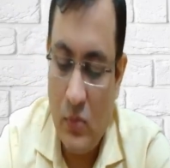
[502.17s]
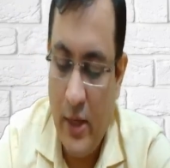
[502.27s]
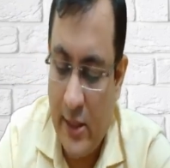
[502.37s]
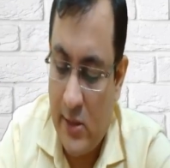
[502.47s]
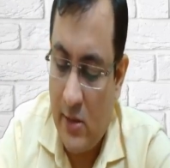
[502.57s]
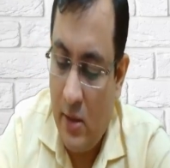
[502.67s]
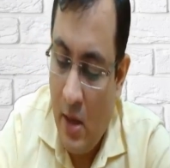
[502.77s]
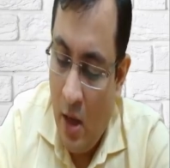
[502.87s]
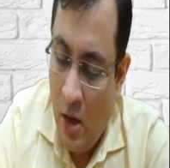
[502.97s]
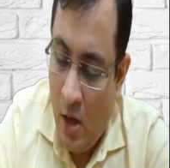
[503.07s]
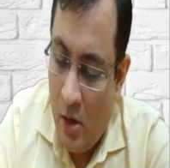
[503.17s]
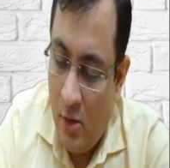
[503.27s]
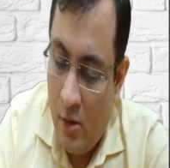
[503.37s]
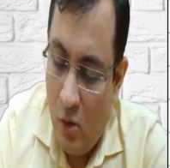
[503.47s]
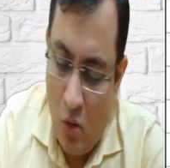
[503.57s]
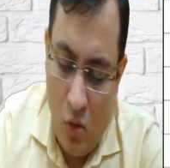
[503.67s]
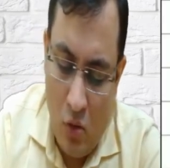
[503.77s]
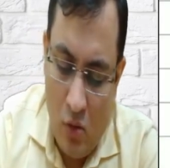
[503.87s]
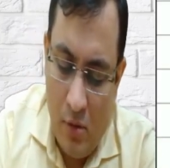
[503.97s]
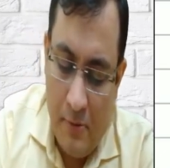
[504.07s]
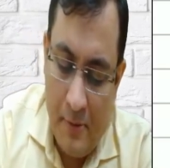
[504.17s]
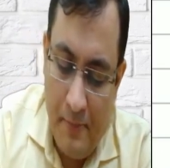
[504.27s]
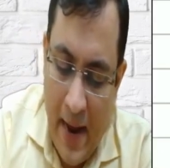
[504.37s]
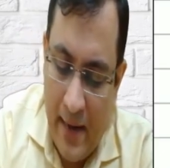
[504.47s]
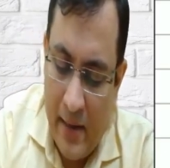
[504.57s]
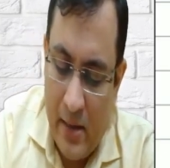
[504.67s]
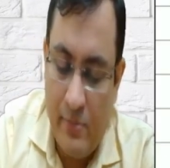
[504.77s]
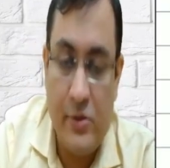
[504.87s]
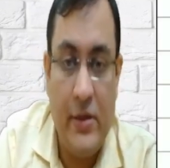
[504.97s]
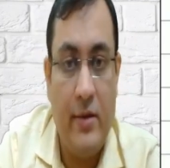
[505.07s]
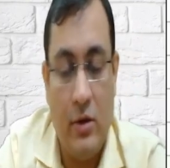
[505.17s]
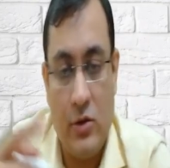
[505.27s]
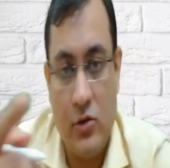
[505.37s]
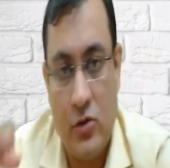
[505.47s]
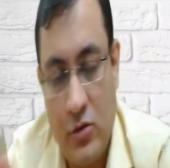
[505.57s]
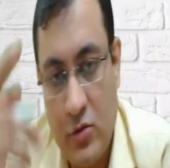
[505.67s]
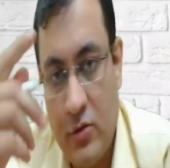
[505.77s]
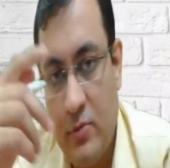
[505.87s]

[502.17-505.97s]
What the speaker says: Next, no bankruptcy cost.